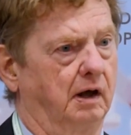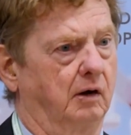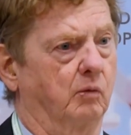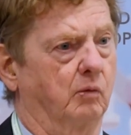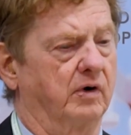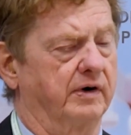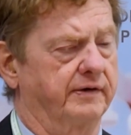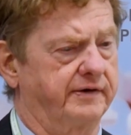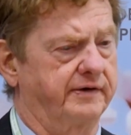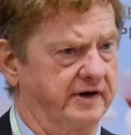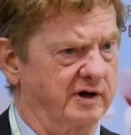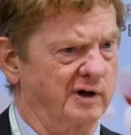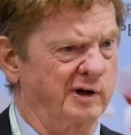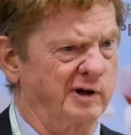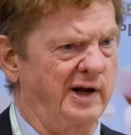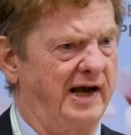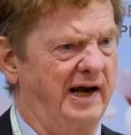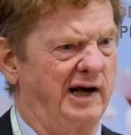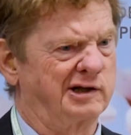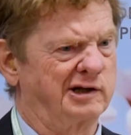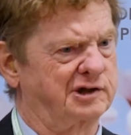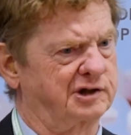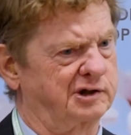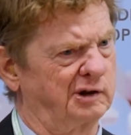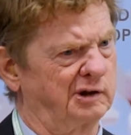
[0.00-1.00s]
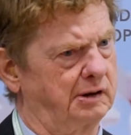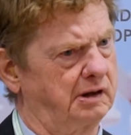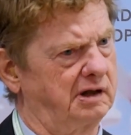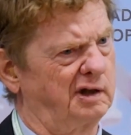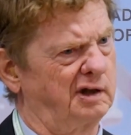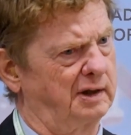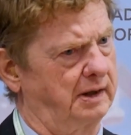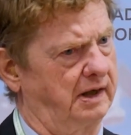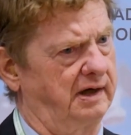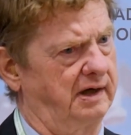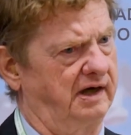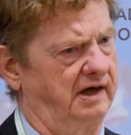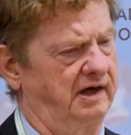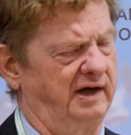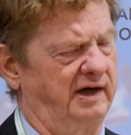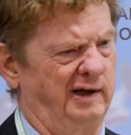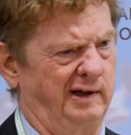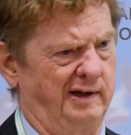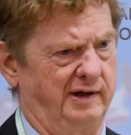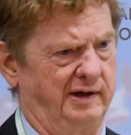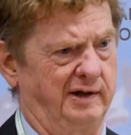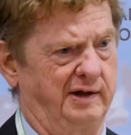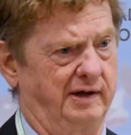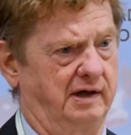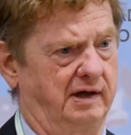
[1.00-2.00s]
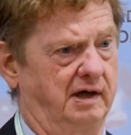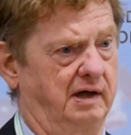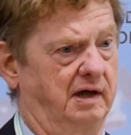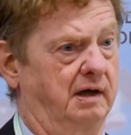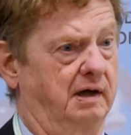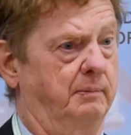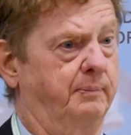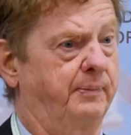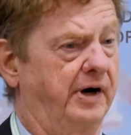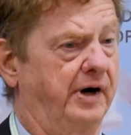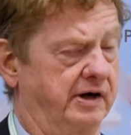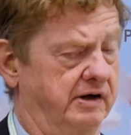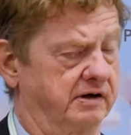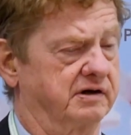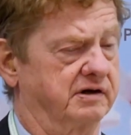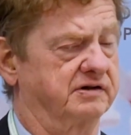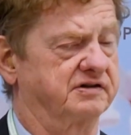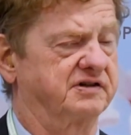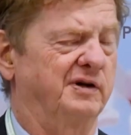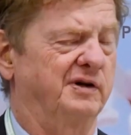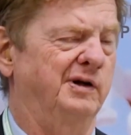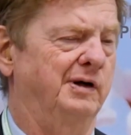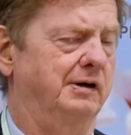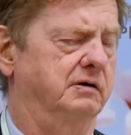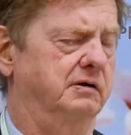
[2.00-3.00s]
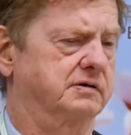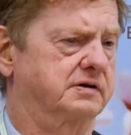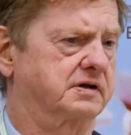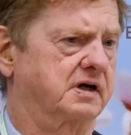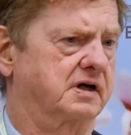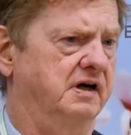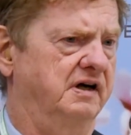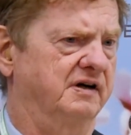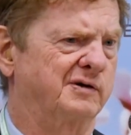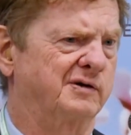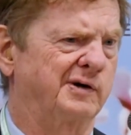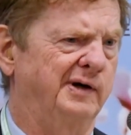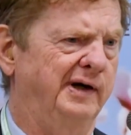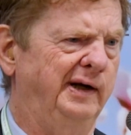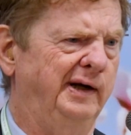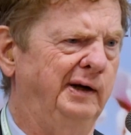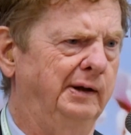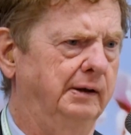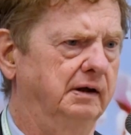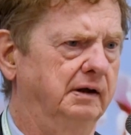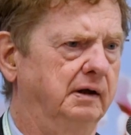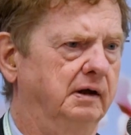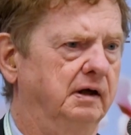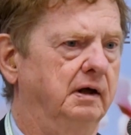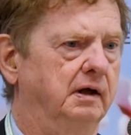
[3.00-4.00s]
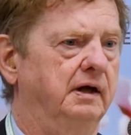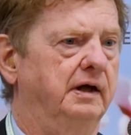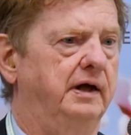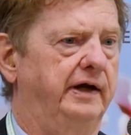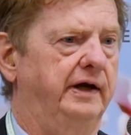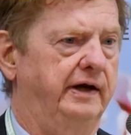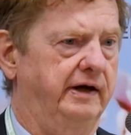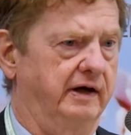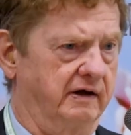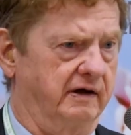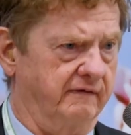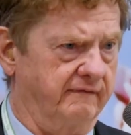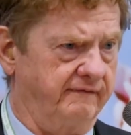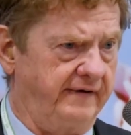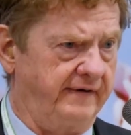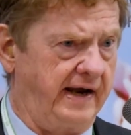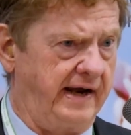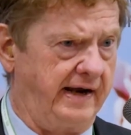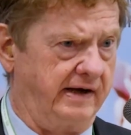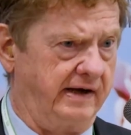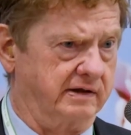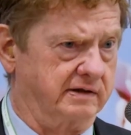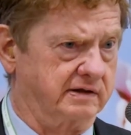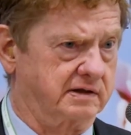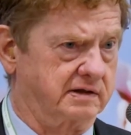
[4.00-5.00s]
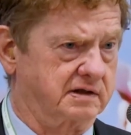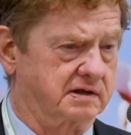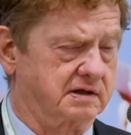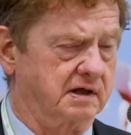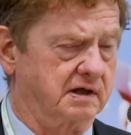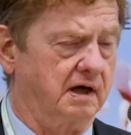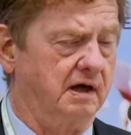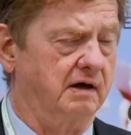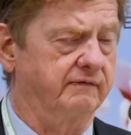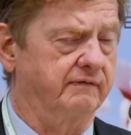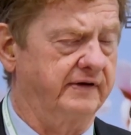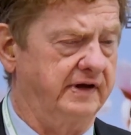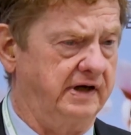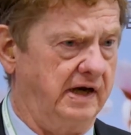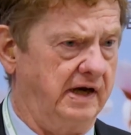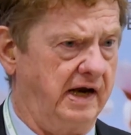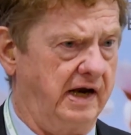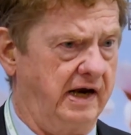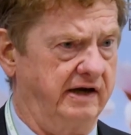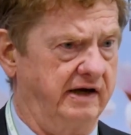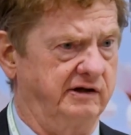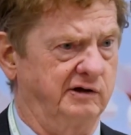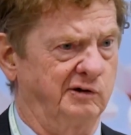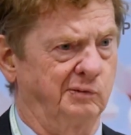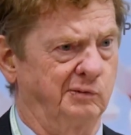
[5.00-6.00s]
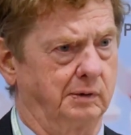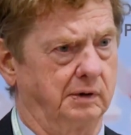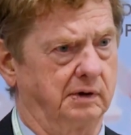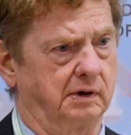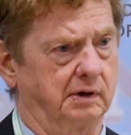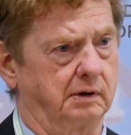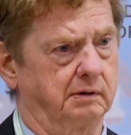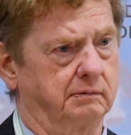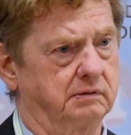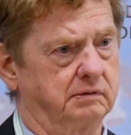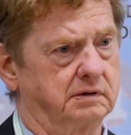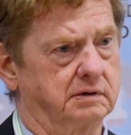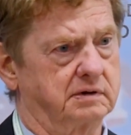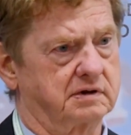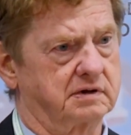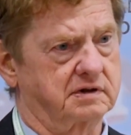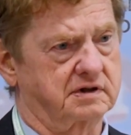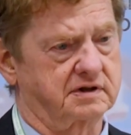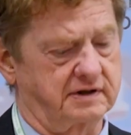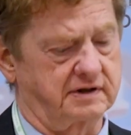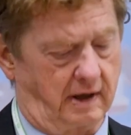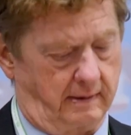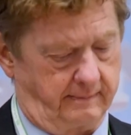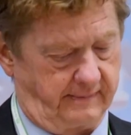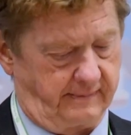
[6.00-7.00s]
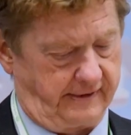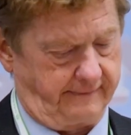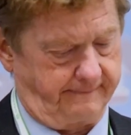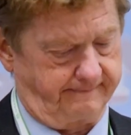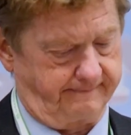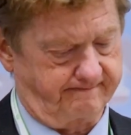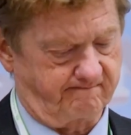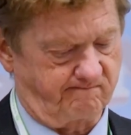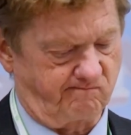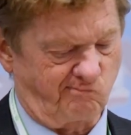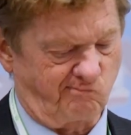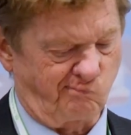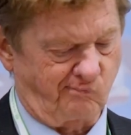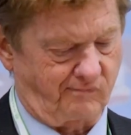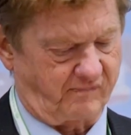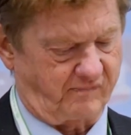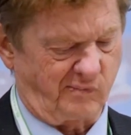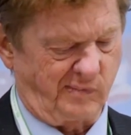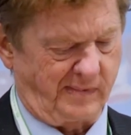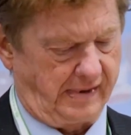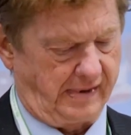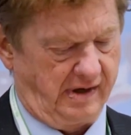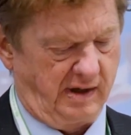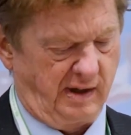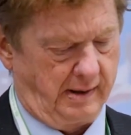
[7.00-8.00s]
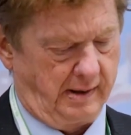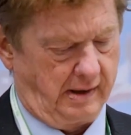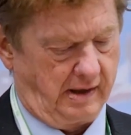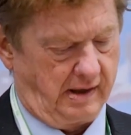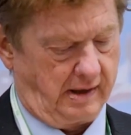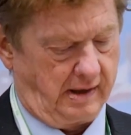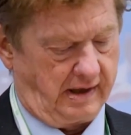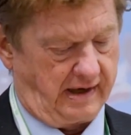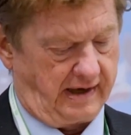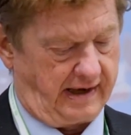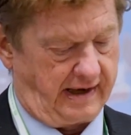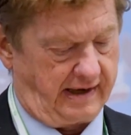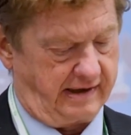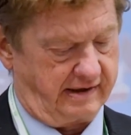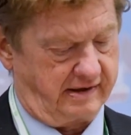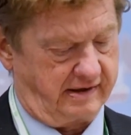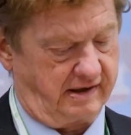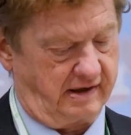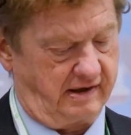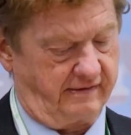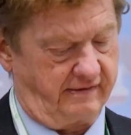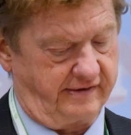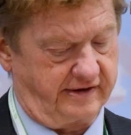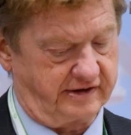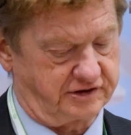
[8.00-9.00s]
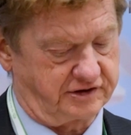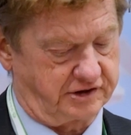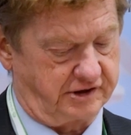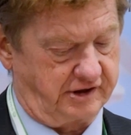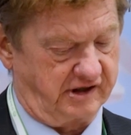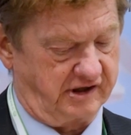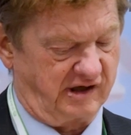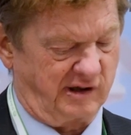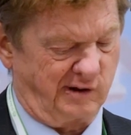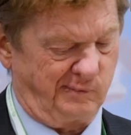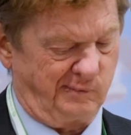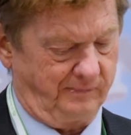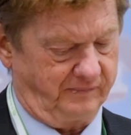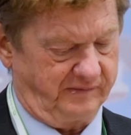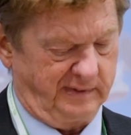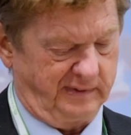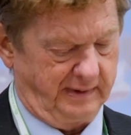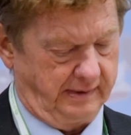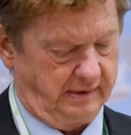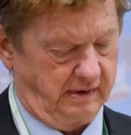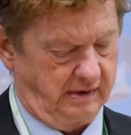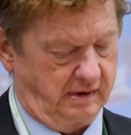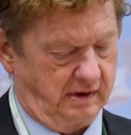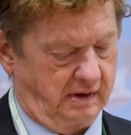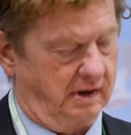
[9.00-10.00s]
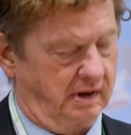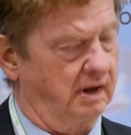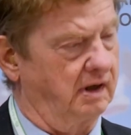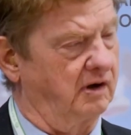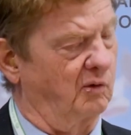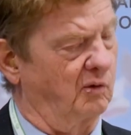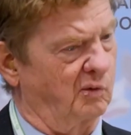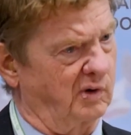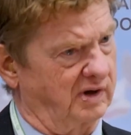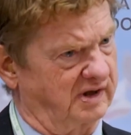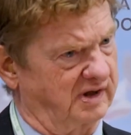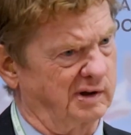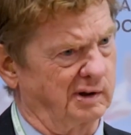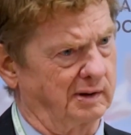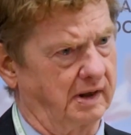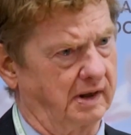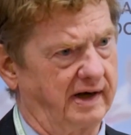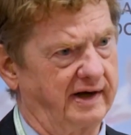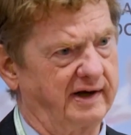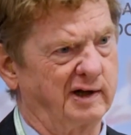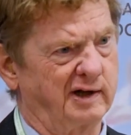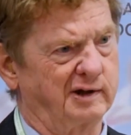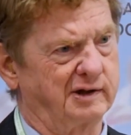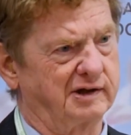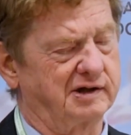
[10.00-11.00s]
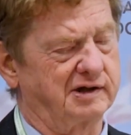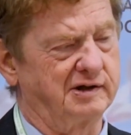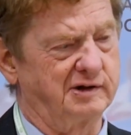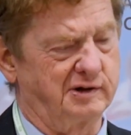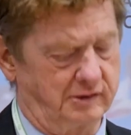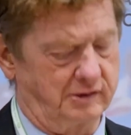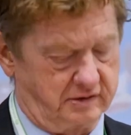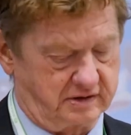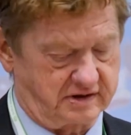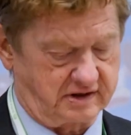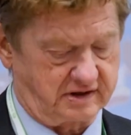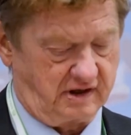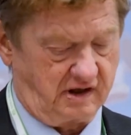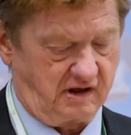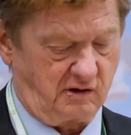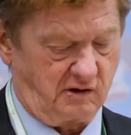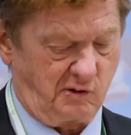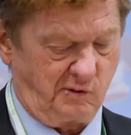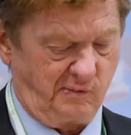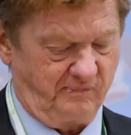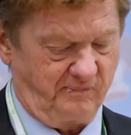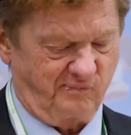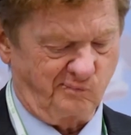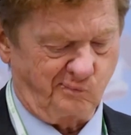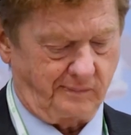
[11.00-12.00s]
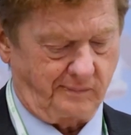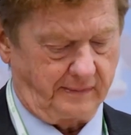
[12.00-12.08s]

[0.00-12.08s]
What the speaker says: with international and partners in the host country in advance of the annual summit. And this year, we're delighted to do so